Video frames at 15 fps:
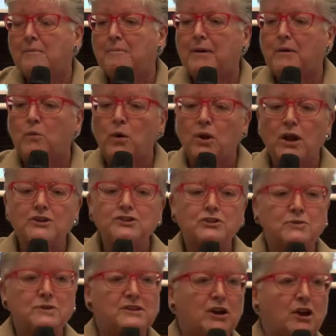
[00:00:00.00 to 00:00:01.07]
But what I
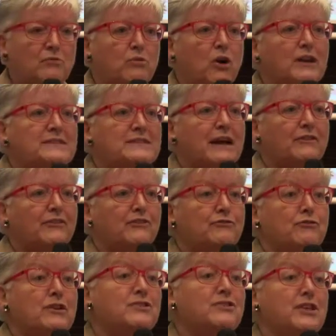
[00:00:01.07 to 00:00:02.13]
do is I write down
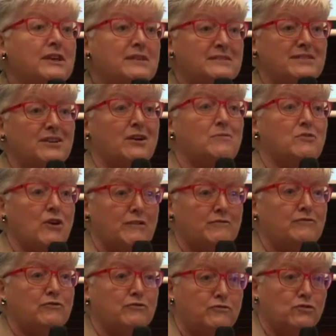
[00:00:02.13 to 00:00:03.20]
3 things that I'm
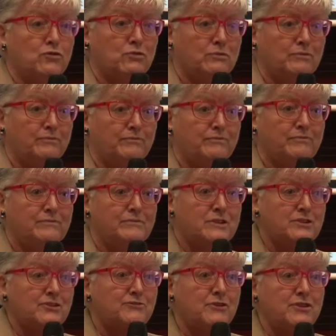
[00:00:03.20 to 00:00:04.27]
grateful for.
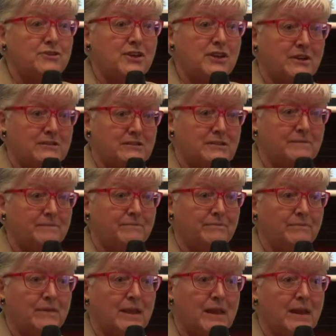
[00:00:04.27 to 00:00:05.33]
Just 3 things.
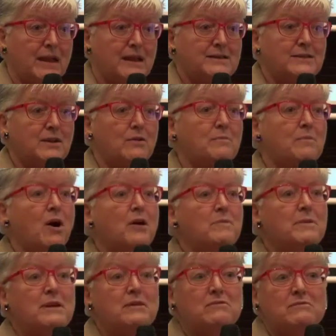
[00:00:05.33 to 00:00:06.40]
So it might
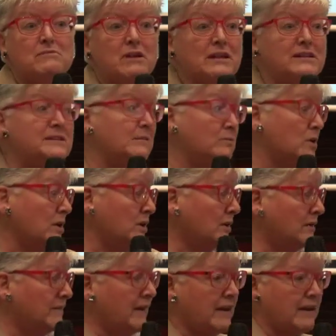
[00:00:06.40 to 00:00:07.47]
be really simple.
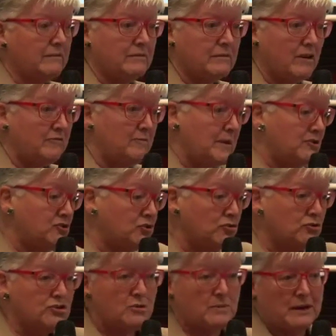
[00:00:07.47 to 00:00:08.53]
Well, I've met
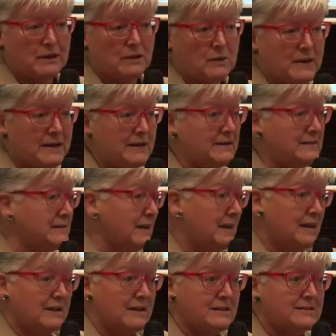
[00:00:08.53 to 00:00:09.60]
George, I met Louise
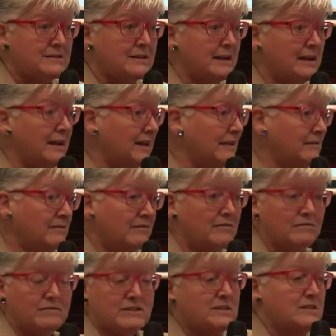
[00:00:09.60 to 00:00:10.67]
yesterday.
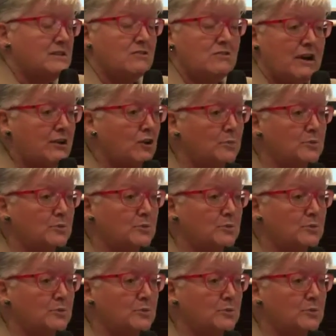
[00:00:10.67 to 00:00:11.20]
This is a great